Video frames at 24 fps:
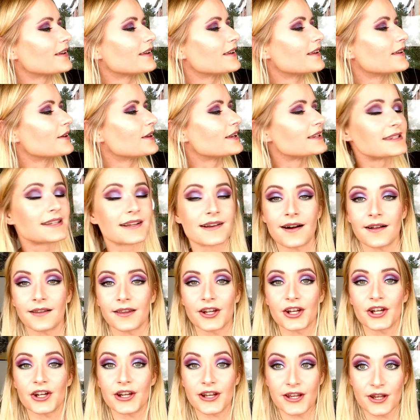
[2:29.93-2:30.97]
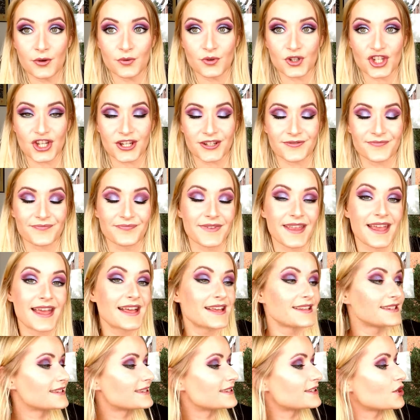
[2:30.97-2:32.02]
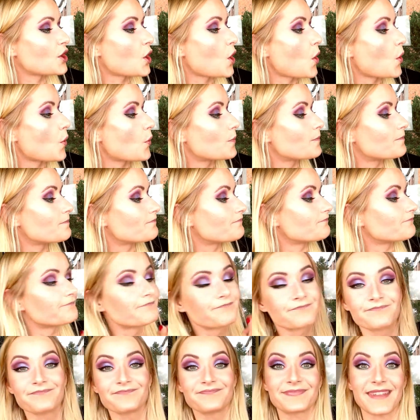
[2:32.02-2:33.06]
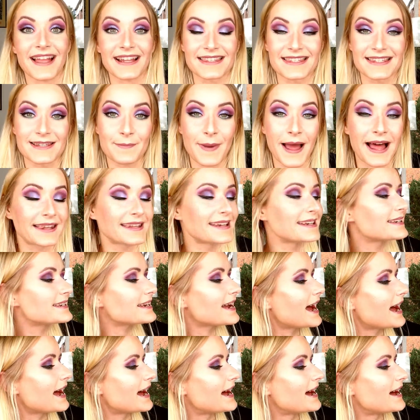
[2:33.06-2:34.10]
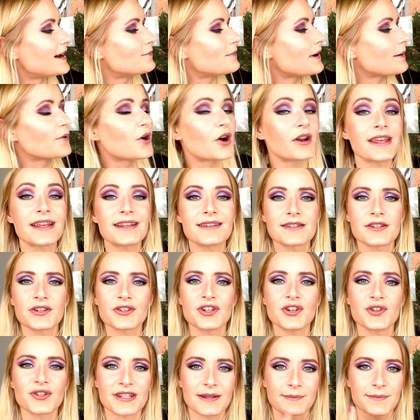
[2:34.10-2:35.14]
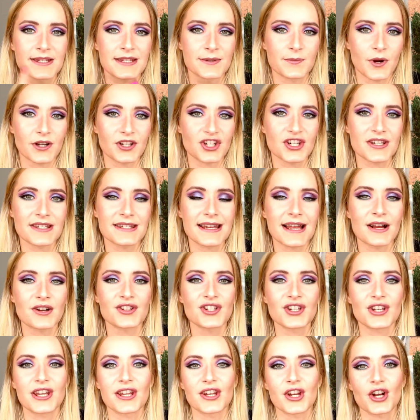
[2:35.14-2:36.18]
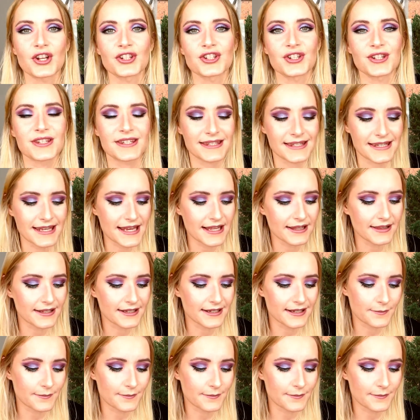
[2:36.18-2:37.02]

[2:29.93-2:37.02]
is the color Illusion. So that's the palette. I'm going to insert you some swatches now so you can also see a little